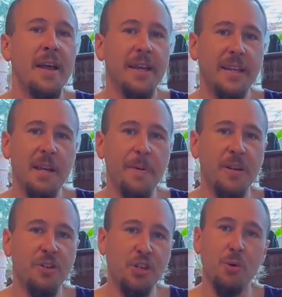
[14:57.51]
keep
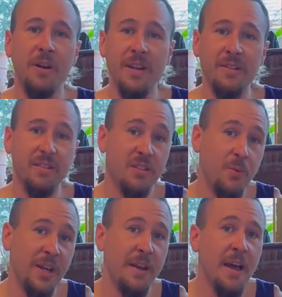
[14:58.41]
it short and
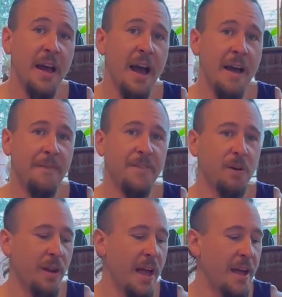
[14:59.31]
sweet. I
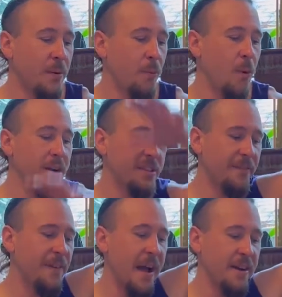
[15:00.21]
feel like once the
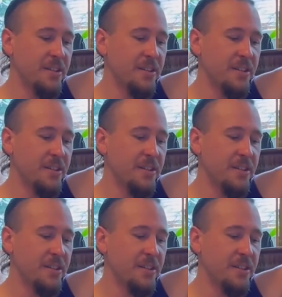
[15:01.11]
fire